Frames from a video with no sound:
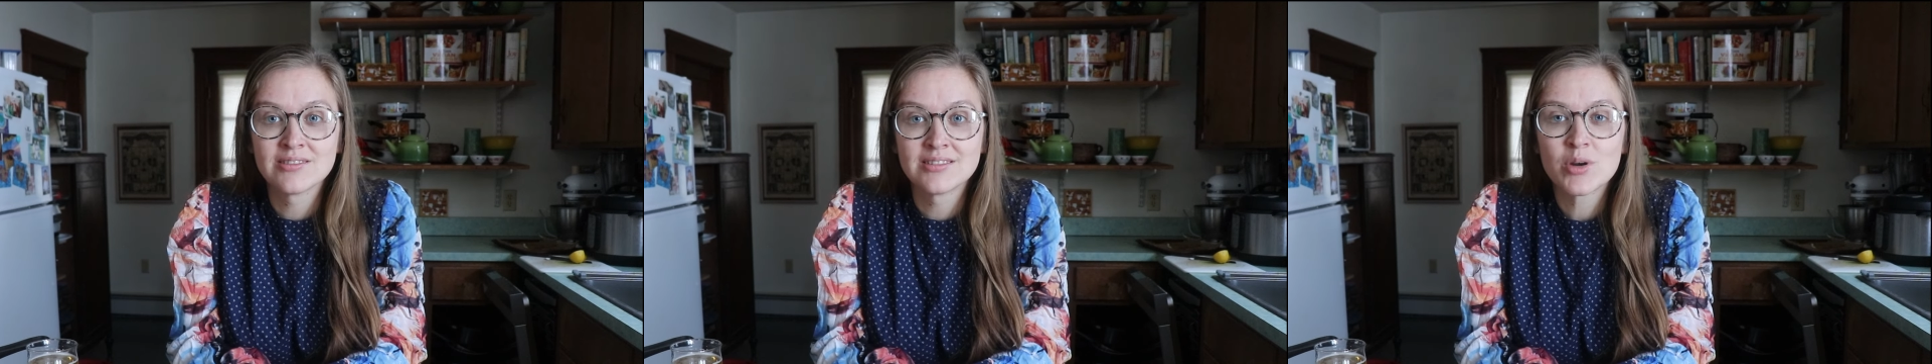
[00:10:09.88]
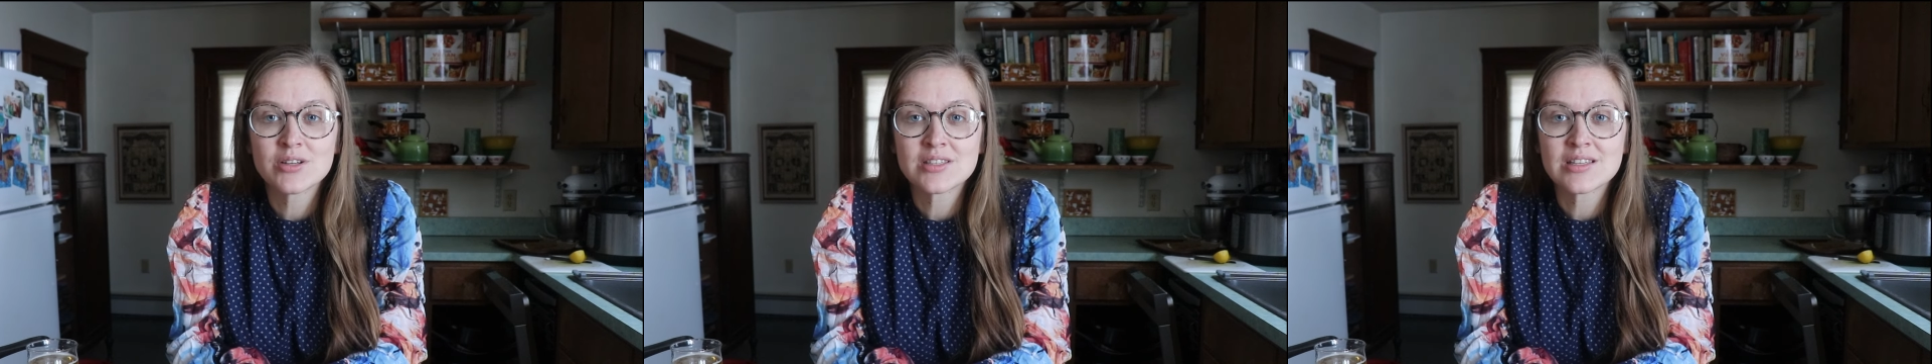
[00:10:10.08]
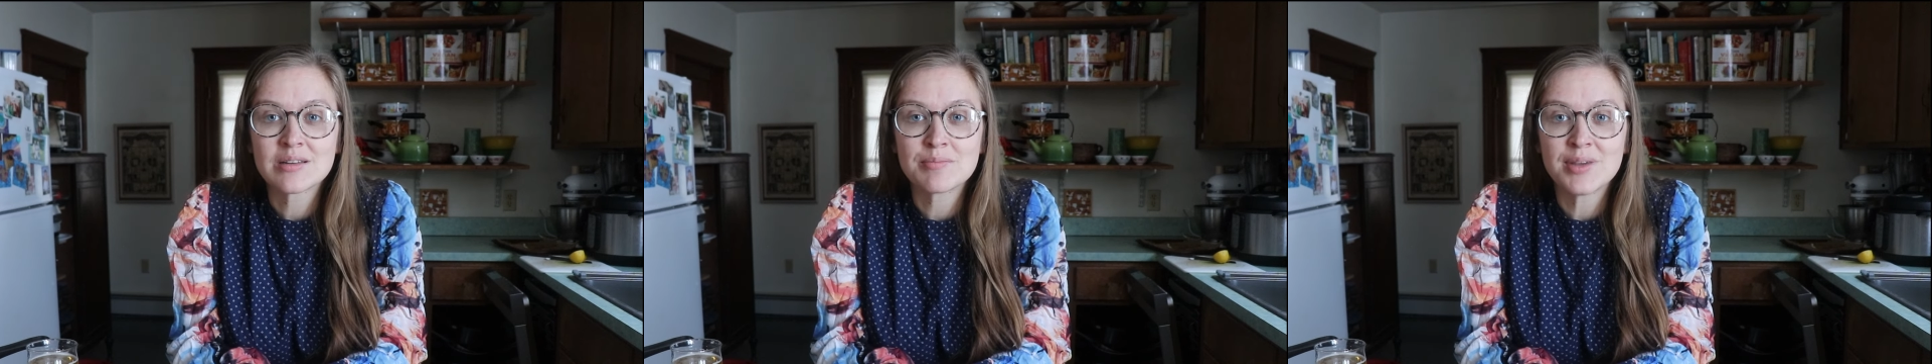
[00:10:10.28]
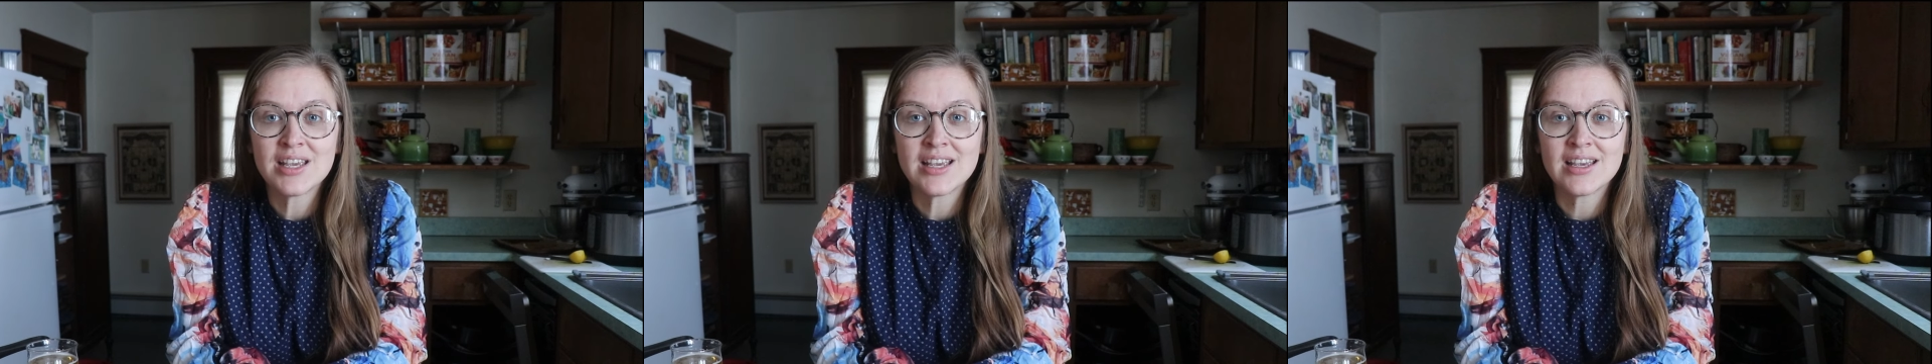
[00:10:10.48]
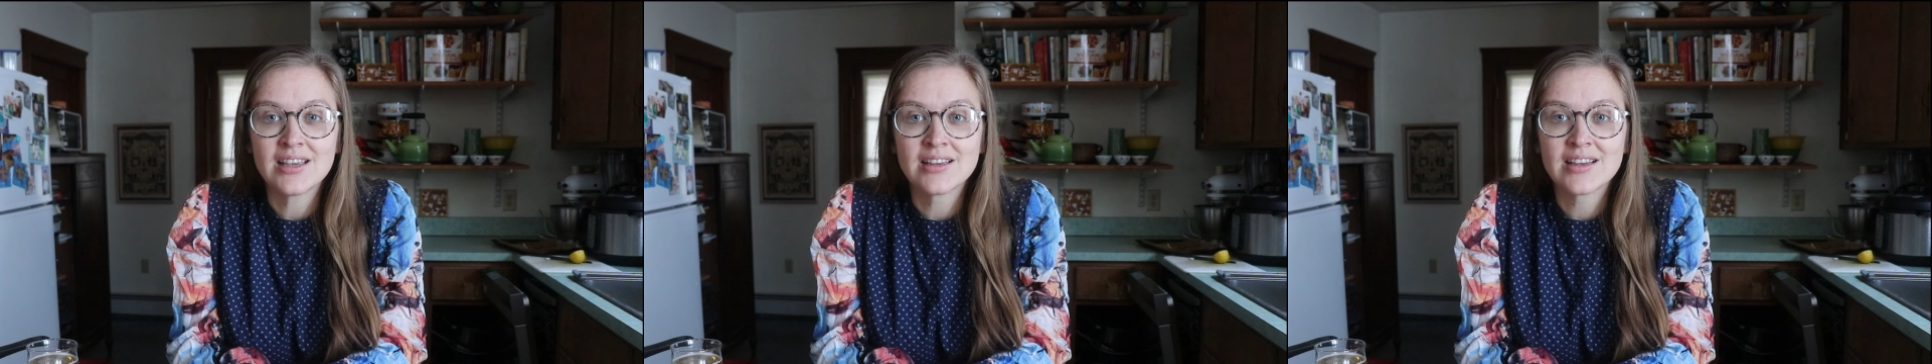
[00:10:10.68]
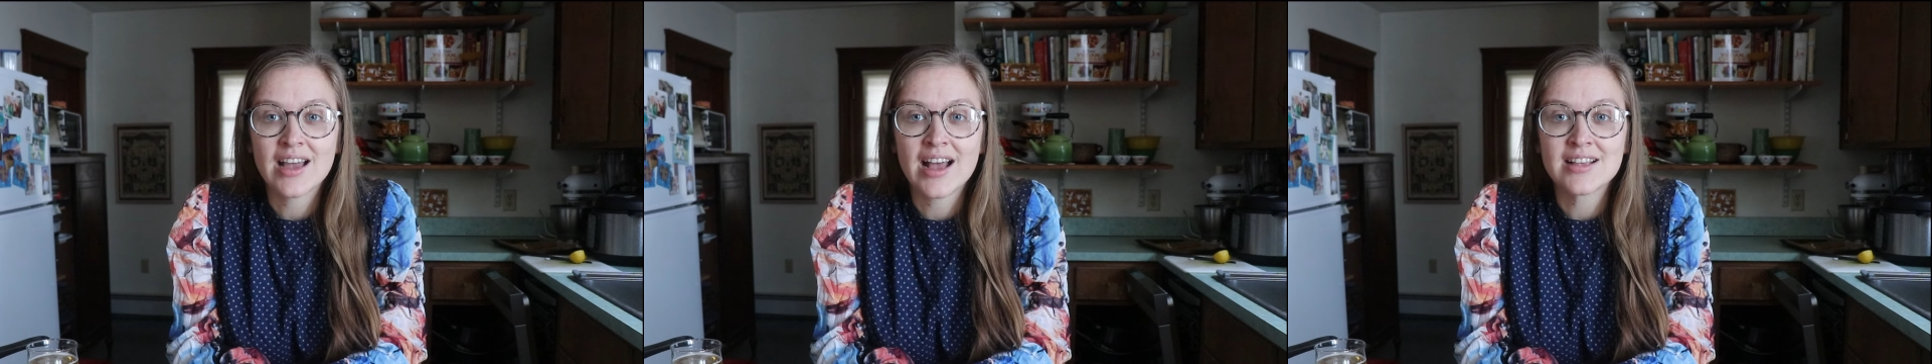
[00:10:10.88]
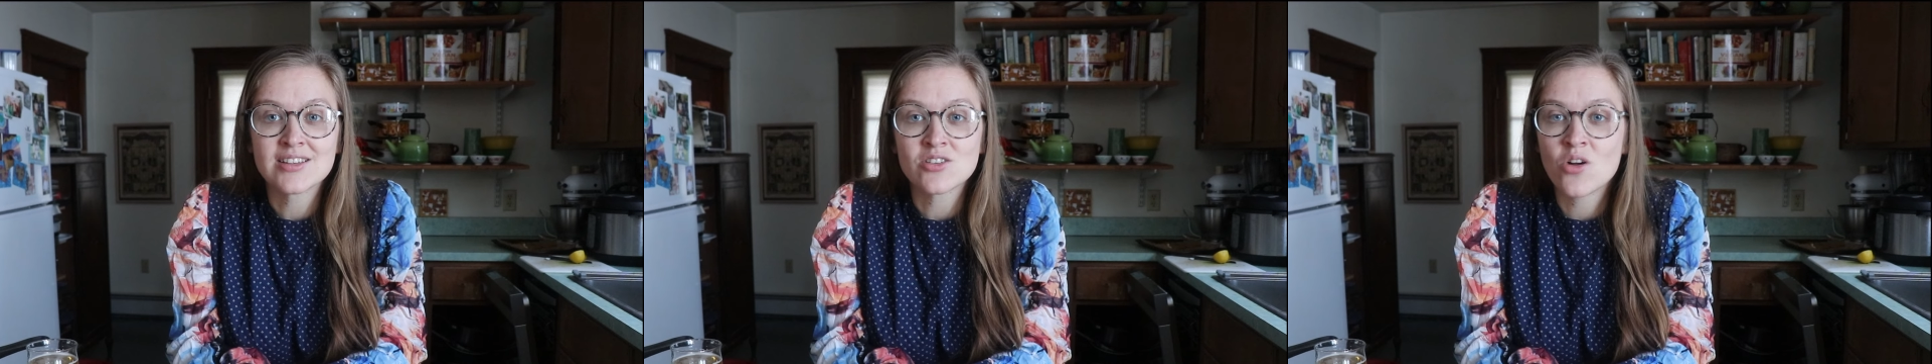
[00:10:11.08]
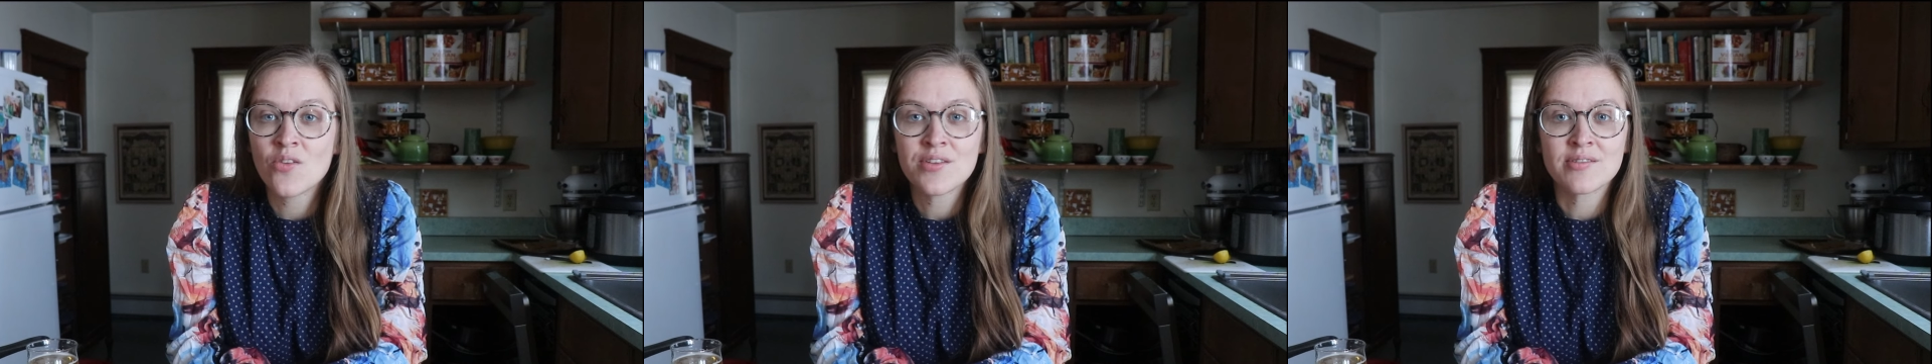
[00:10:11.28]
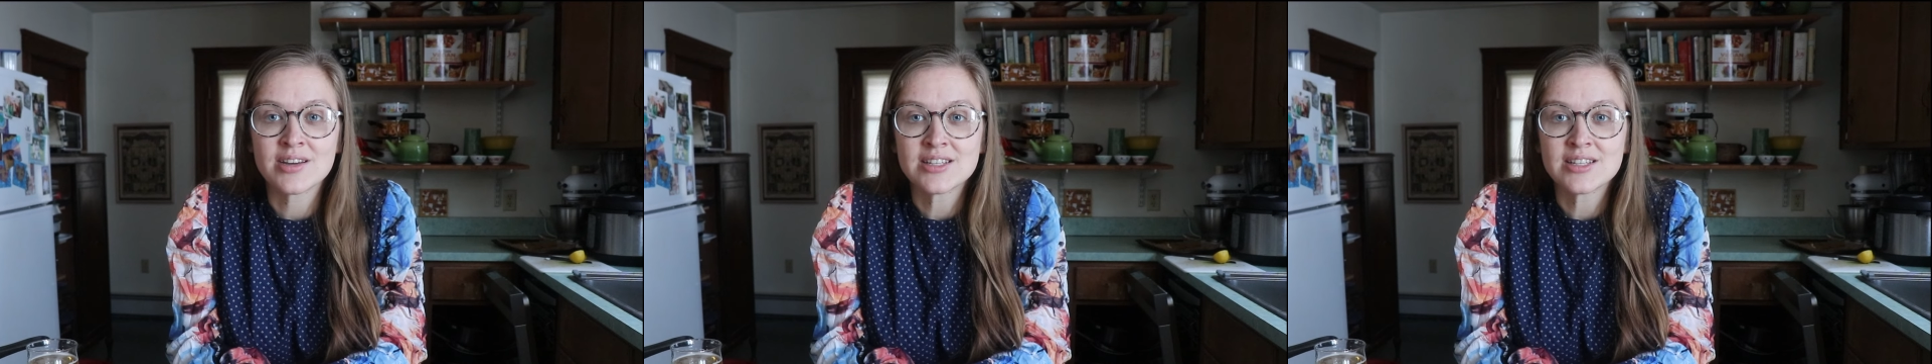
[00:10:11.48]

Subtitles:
Person B has all the